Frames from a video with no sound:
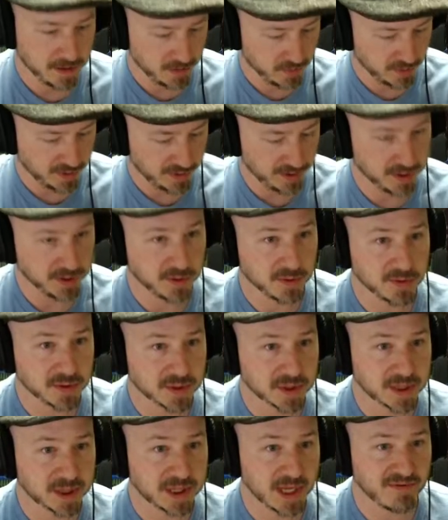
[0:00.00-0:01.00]
We're going to do
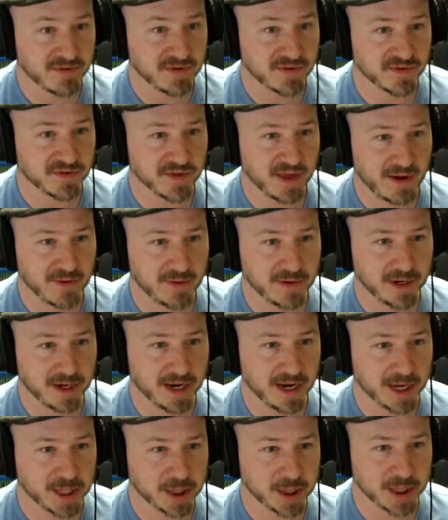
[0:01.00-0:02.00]
7 for that one, and
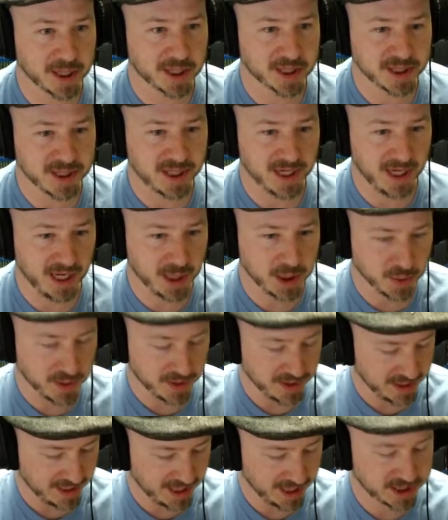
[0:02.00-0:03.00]
as you can see, each
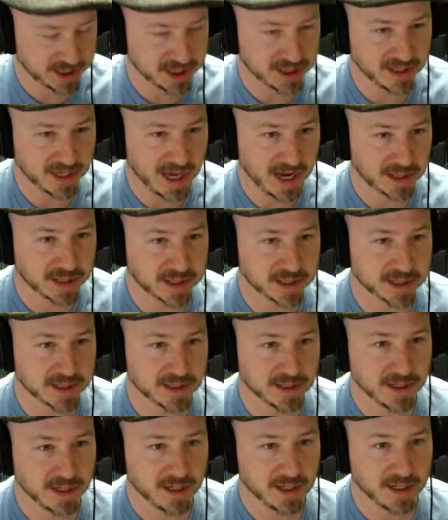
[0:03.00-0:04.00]
one that I select
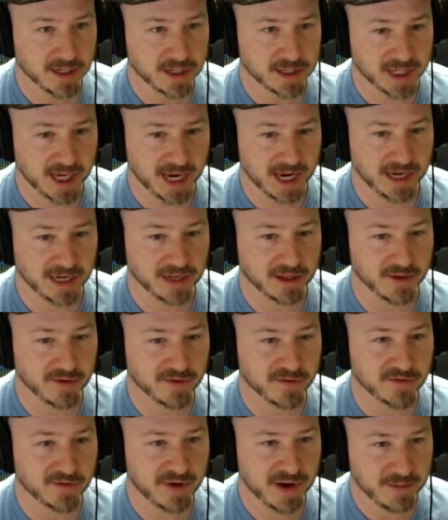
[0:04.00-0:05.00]
is adding a
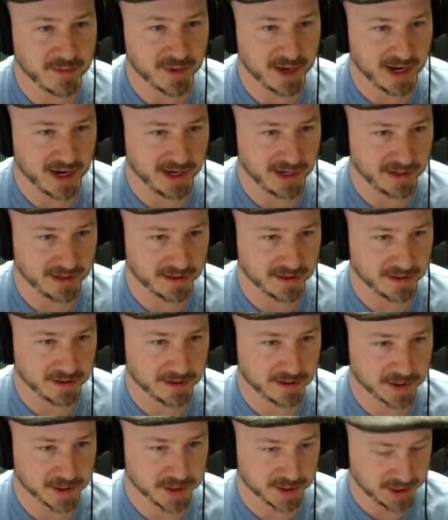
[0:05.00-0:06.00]
little frame behind it.
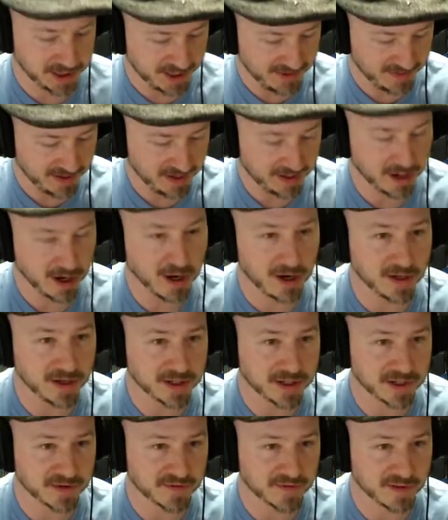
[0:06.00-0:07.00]
So it's giving it all
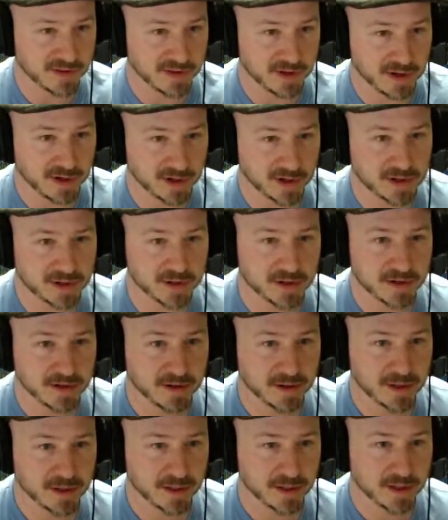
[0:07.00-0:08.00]
a different look.
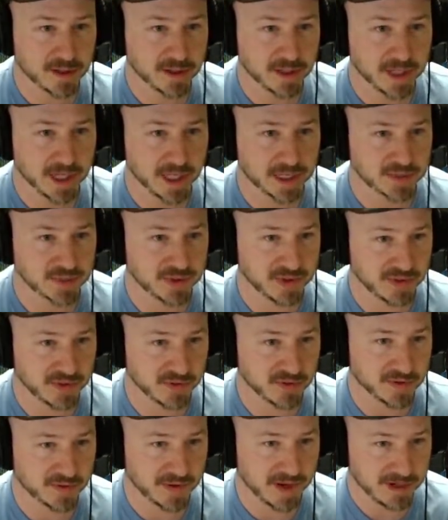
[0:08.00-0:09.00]
That's pretty
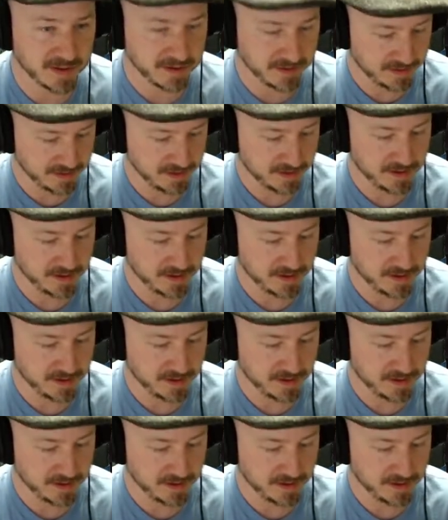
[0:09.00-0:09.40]
cool, right?